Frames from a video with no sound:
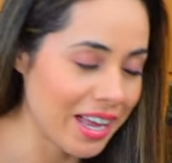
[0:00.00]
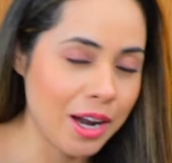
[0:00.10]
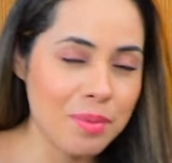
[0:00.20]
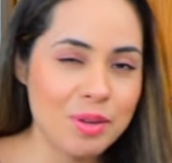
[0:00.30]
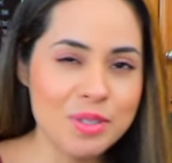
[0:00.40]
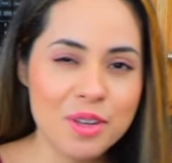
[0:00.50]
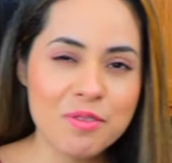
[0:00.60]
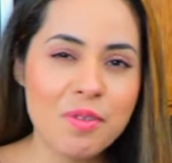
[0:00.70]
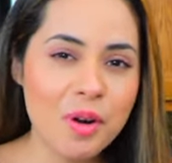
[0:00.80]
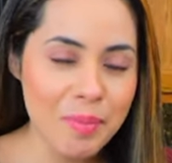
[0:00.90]
And I'm using
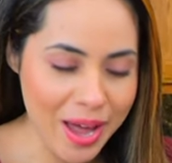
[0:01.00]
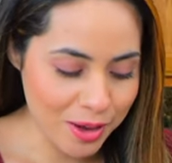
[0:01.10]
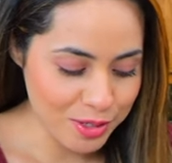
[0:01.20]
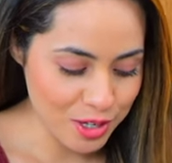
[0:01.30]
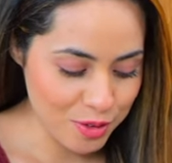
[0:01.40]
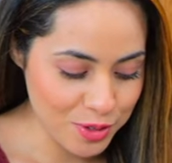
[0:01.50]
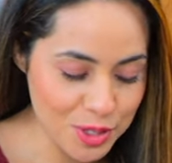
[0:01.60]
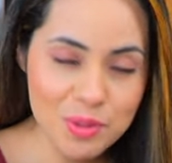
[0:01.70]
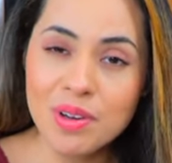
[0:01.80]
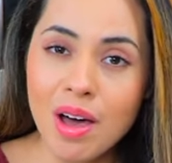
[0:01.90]
four pounds of
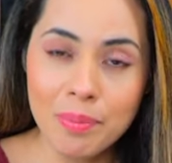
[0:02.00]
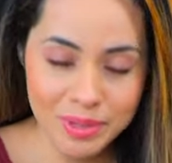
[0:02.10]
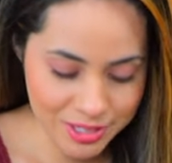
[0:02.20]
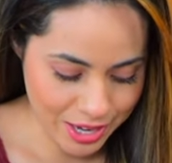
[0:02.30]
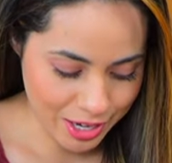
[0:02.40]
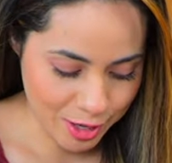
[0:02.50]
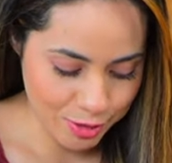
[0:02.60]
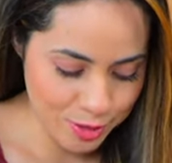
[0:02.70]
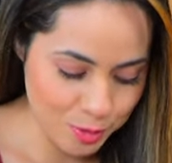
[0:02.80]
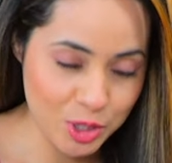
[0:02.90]
Yukon
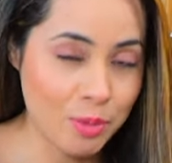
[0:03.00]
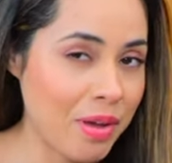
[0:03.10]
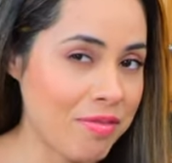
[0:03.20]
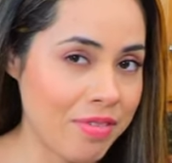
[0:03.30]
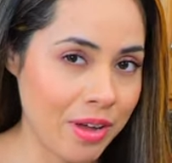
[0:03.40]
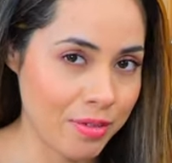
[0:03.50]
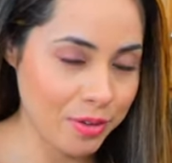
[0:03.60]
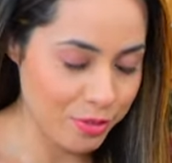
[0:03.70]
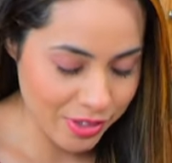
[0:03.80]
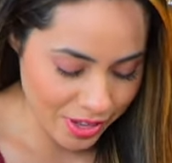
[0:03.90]
potatoes, which are my favorite for